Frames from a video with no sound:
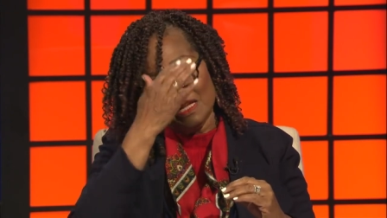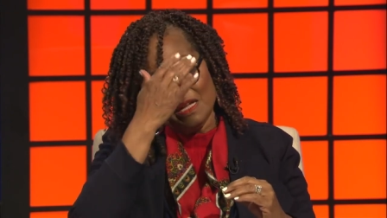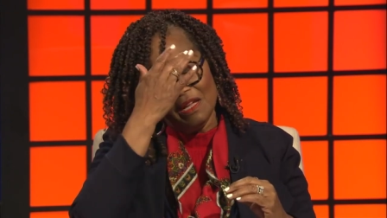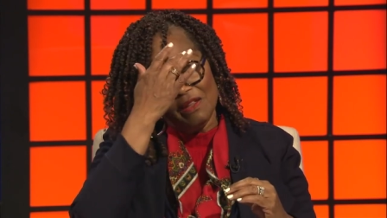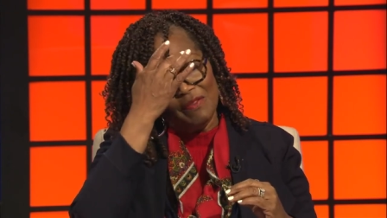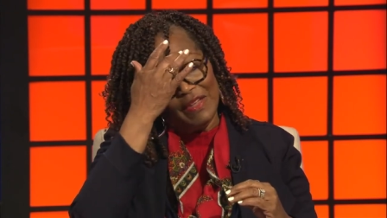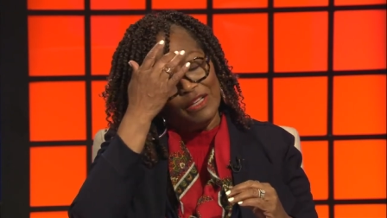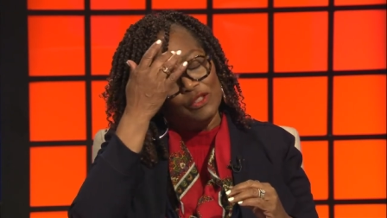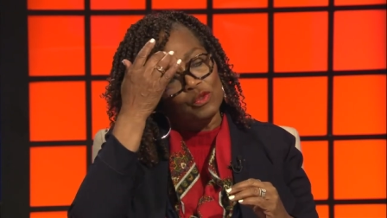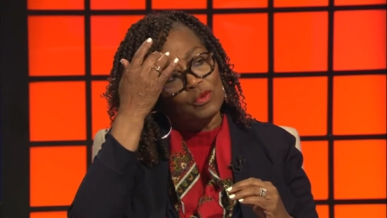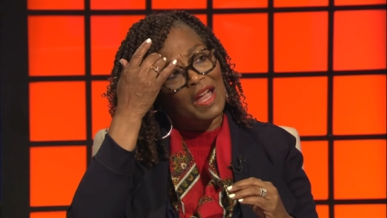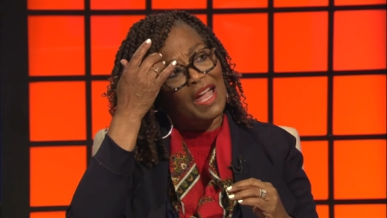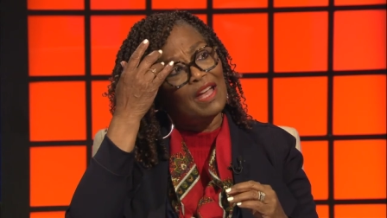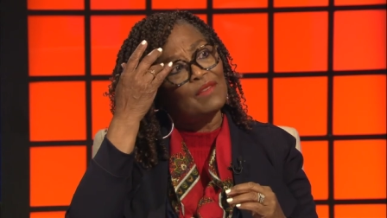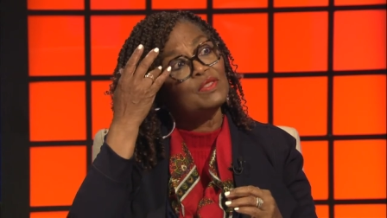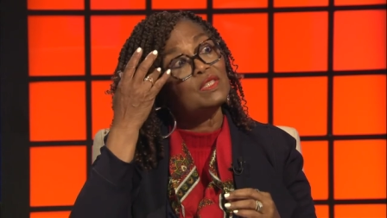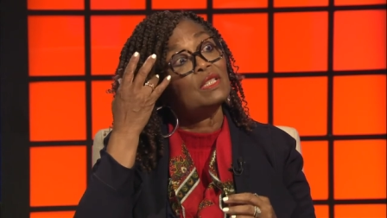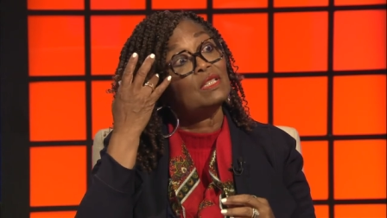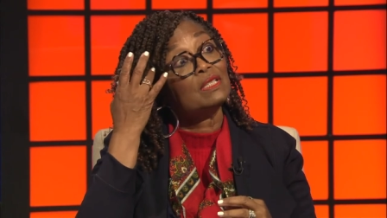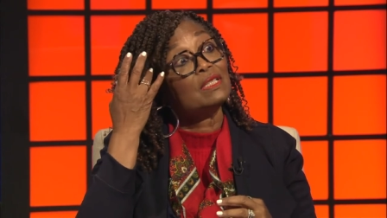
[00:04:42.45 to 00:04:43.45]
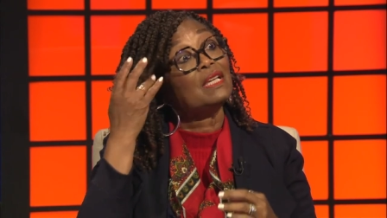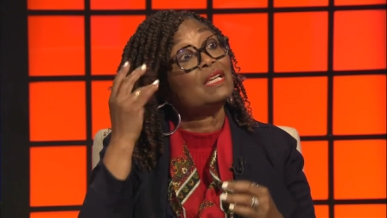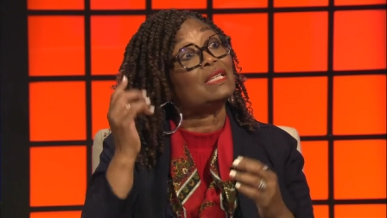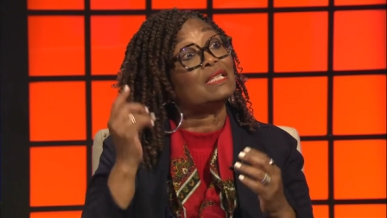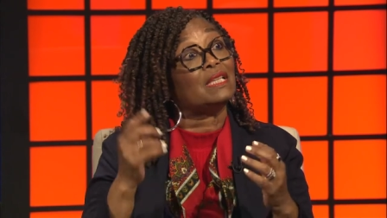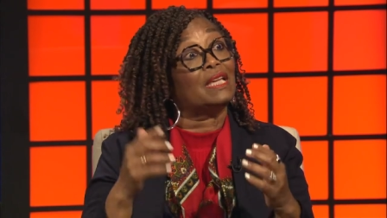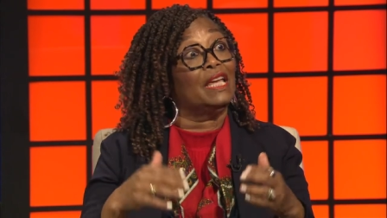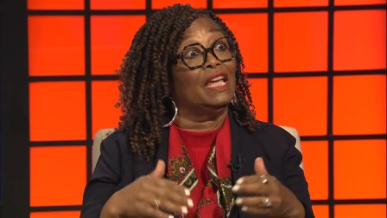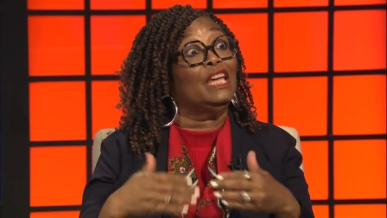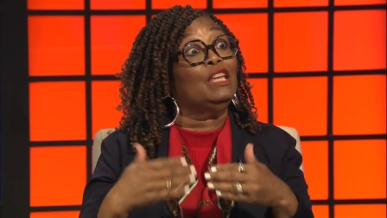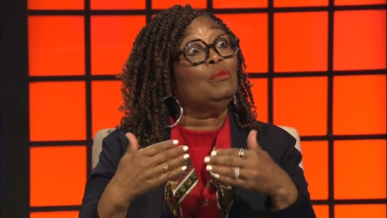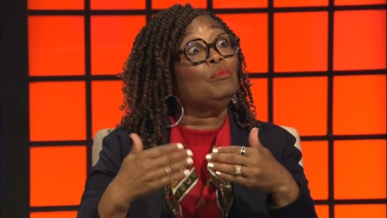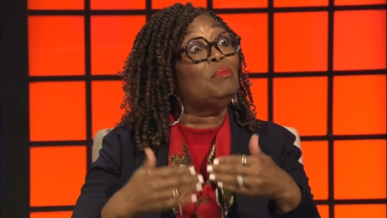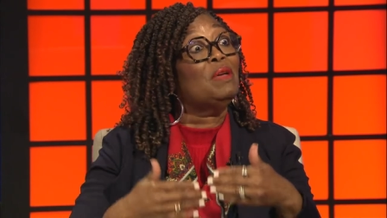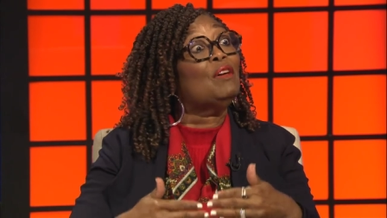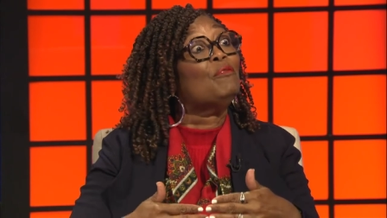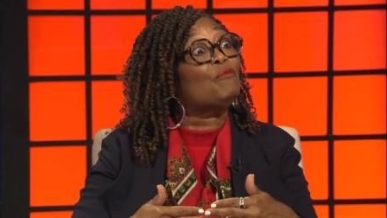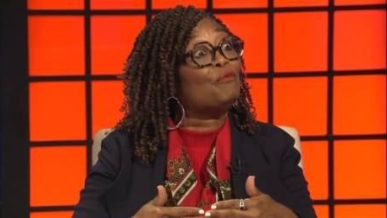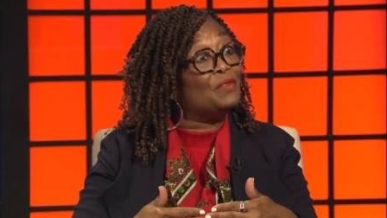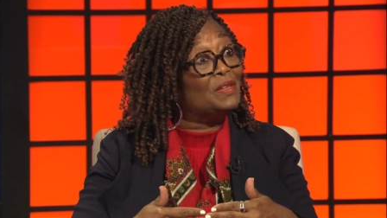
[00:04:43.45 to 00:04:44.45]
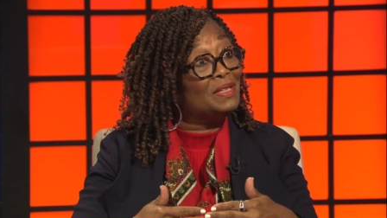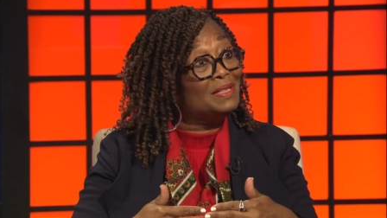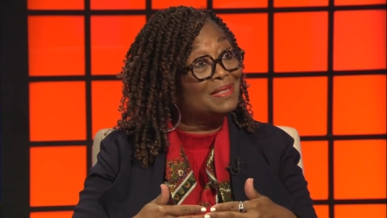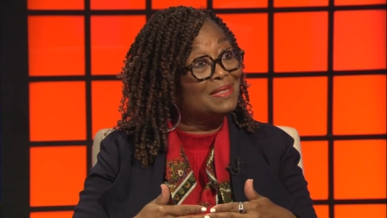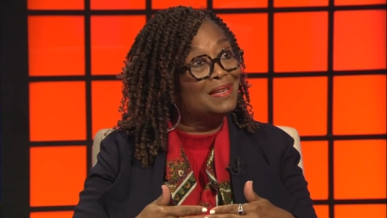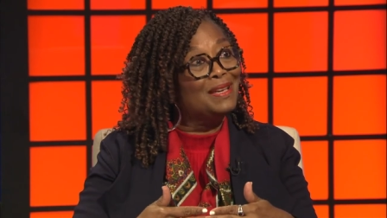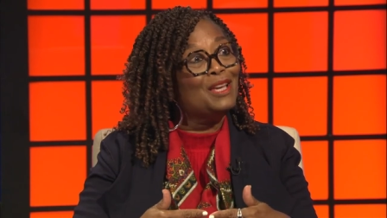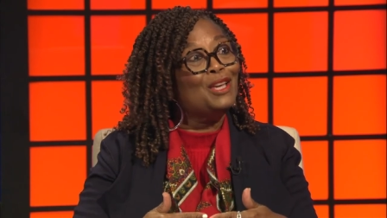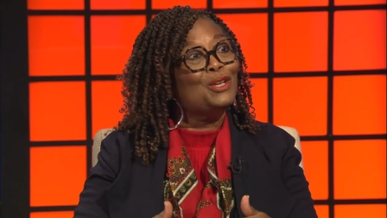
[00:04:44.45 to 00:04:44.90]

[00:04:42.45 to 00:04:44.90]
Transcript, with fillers: that drive success in Memphis.